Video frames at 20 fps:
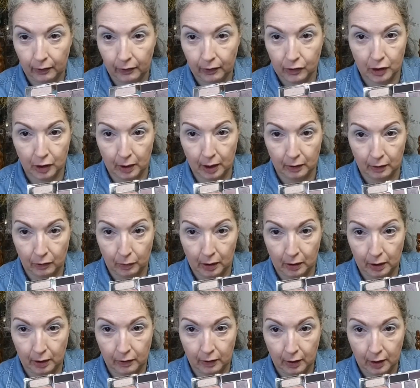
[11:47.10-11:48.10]
this shade right here. It's right
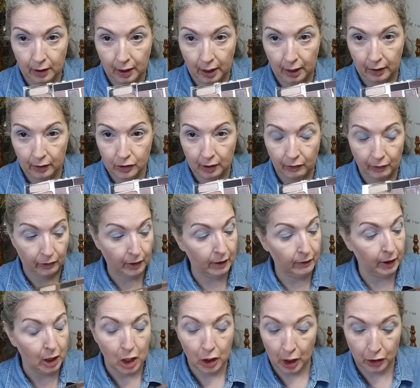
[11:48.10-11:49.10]
underneath the highlighter shade. So it's kind
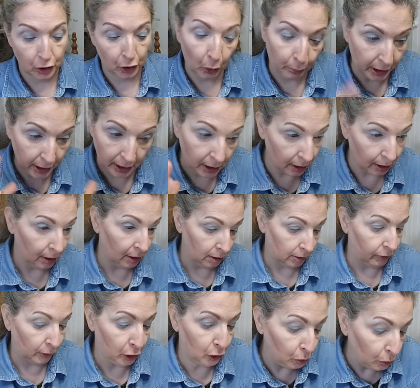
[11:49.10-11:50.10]
of a taupey,
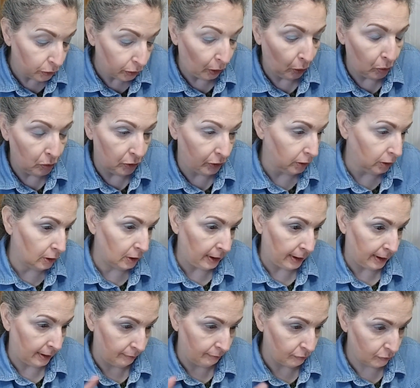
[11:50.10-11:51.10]
very cool toned
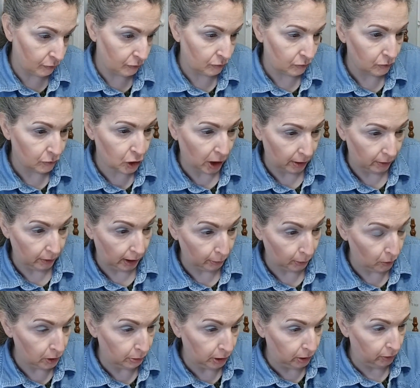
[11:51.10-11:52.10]
shadow. And I'm
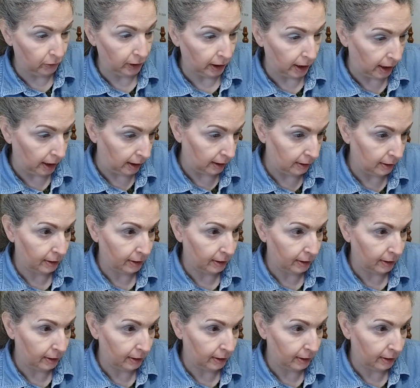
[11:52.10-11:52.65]
going to be using a